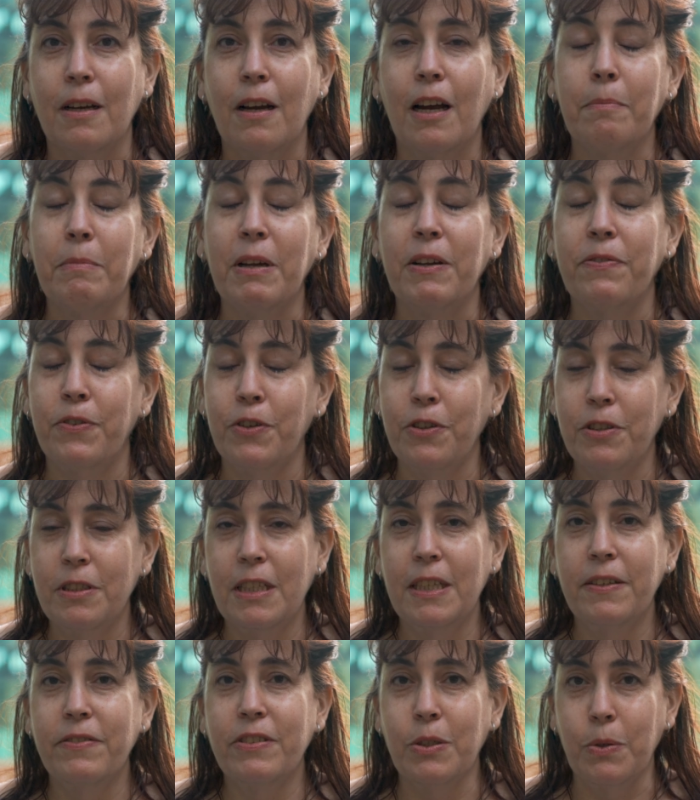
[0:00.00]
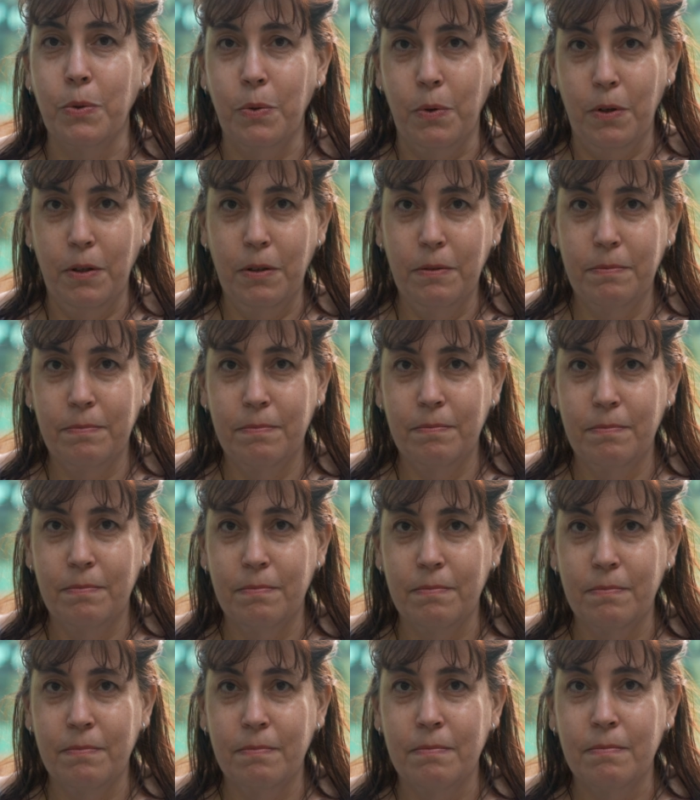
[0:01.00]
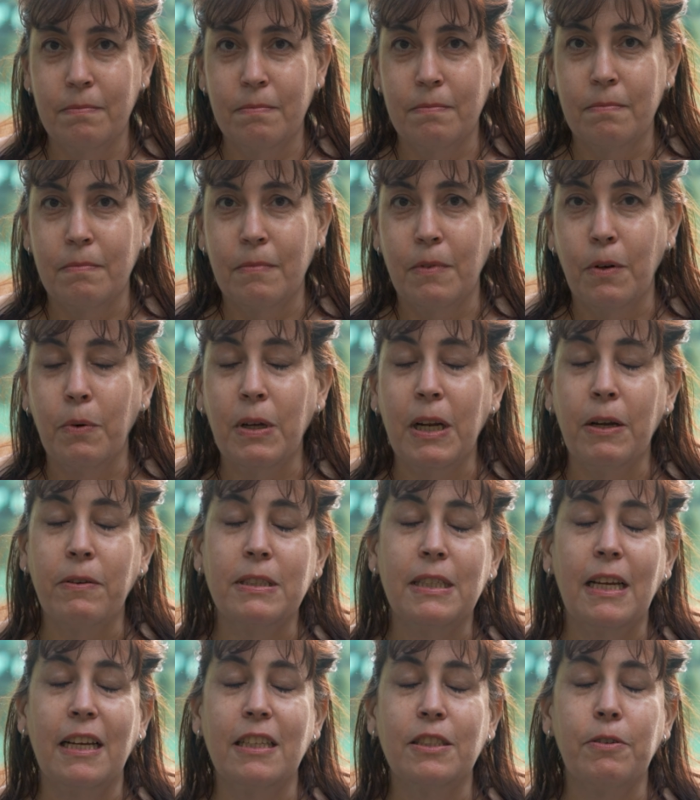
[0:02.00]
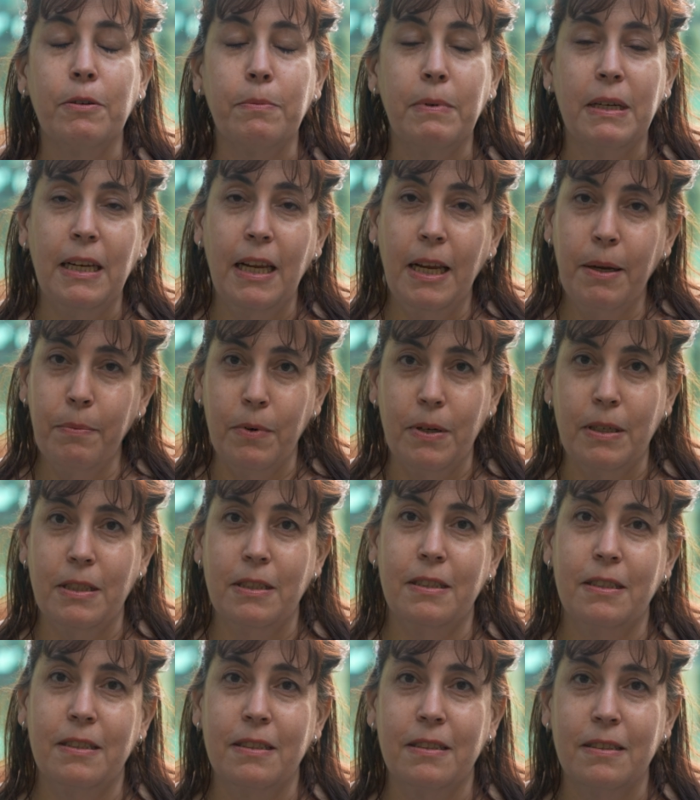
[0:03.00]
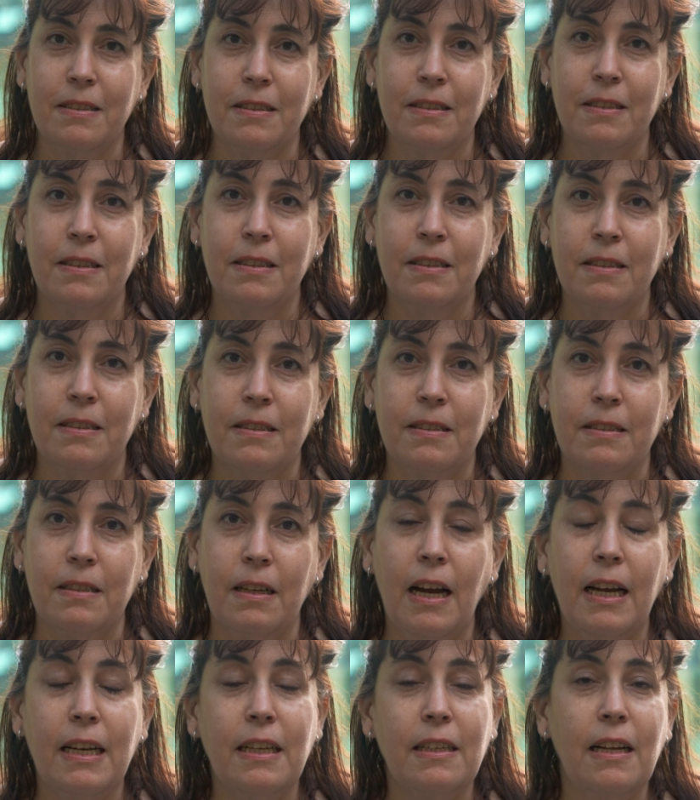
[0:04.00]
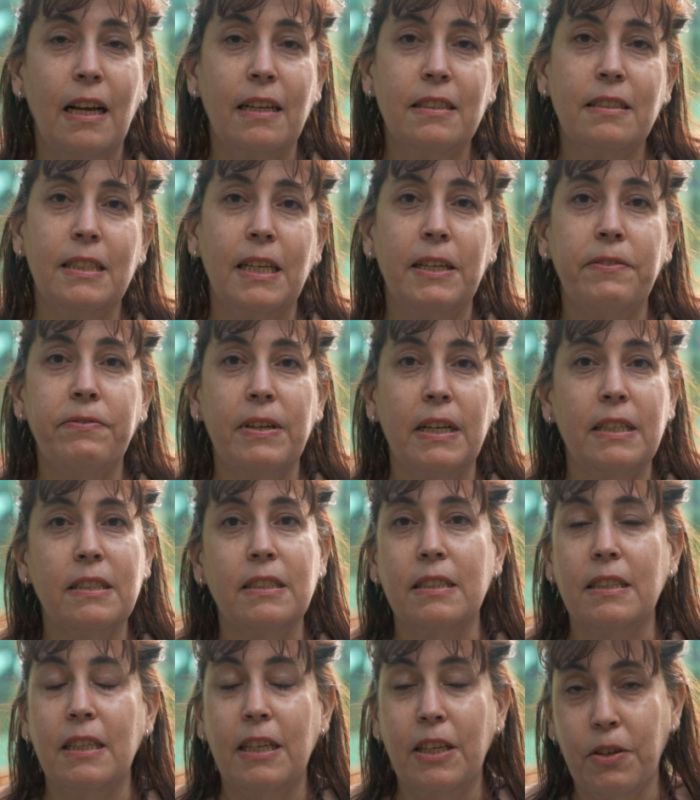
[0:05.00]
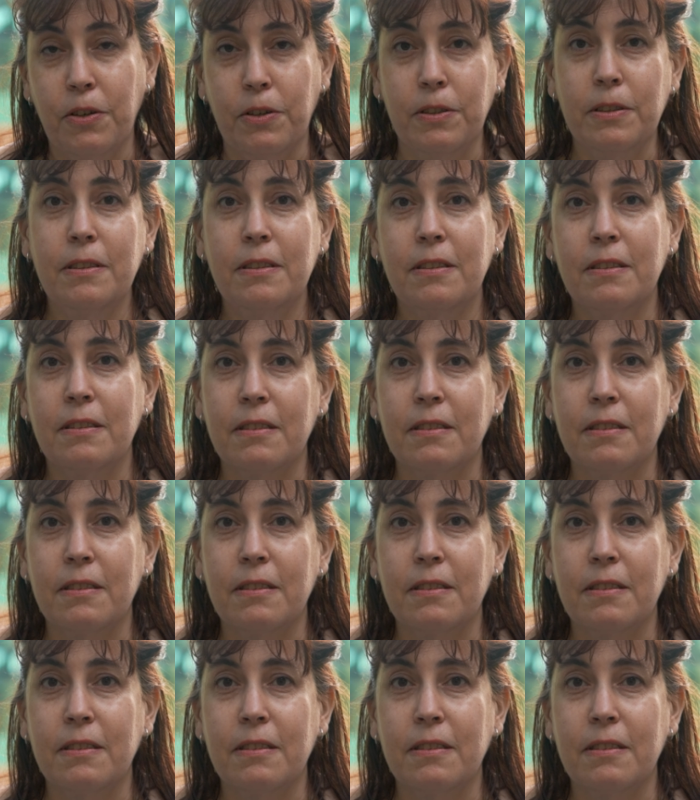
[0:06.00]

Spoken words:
On my first day of school, when I was asked what my name was, I did not say Frances Giron.